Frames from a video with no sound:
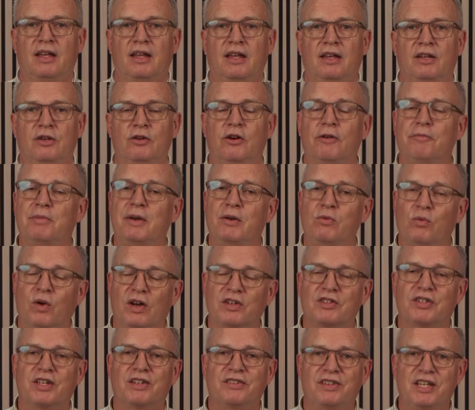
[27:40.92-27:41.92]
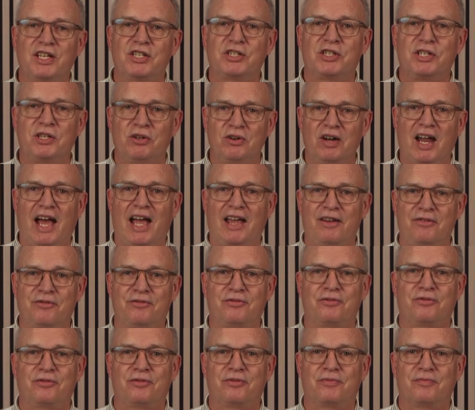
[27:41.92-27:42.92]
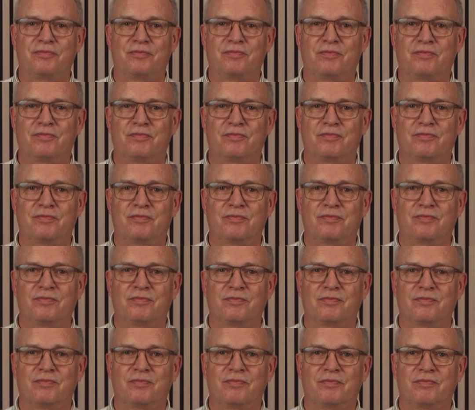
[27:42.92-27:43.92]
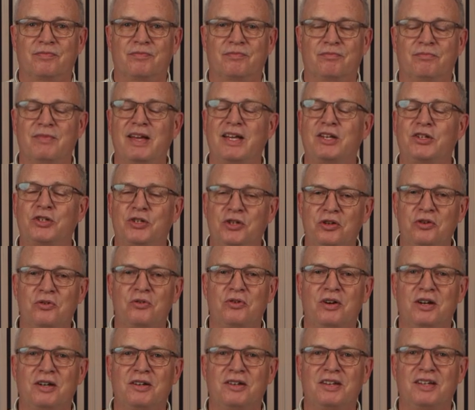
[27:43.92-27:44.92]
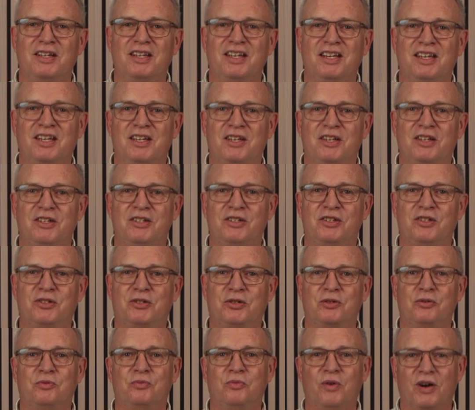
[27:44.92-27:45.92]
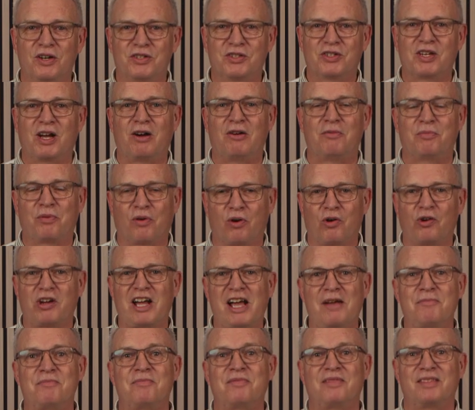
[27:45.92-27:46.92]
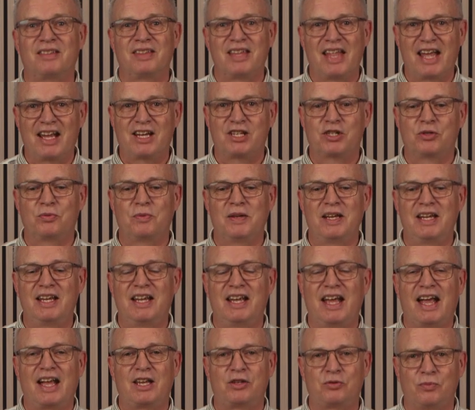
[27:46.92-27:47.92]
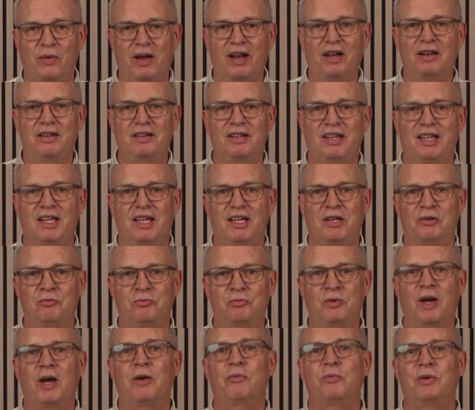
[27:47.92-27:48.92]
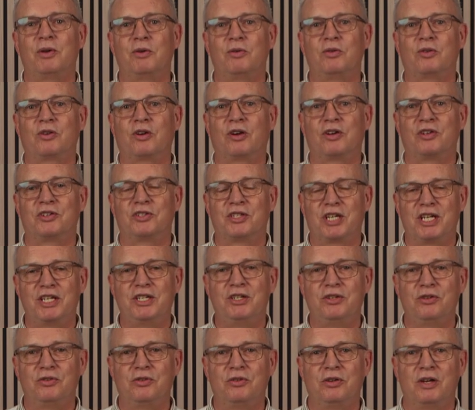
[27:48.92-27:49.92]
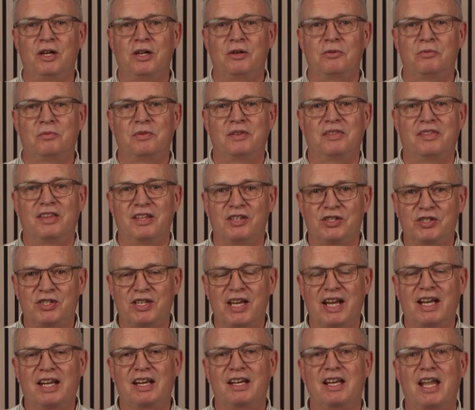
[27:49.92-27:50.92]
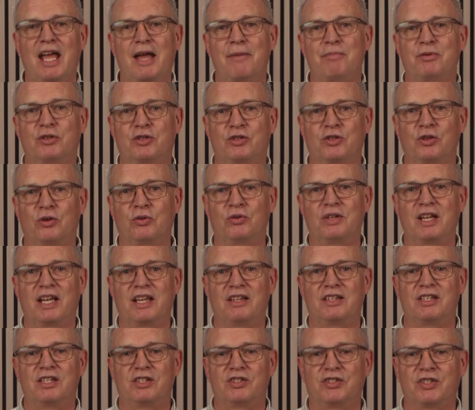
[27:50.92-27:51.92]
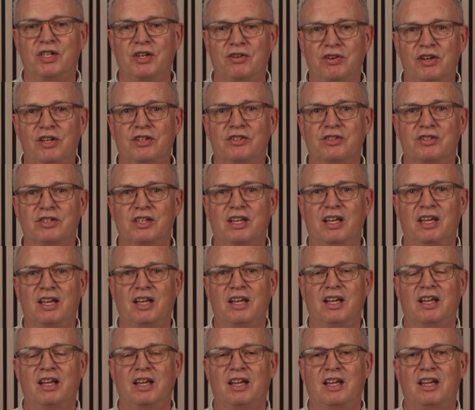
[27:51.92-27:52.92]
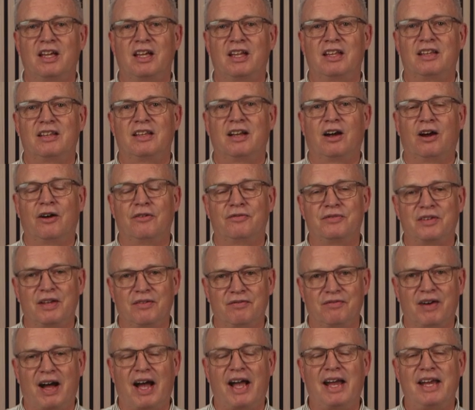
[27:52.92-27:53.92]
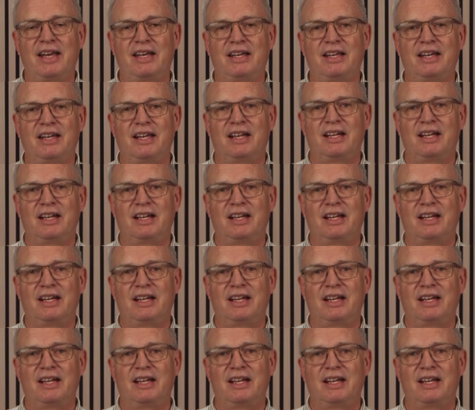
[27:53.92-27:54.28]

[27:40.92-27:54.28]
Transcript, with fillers: You have been watching This New Life. Make sure to watch our program next week as well, where we will continue with the second episode in the series of Divine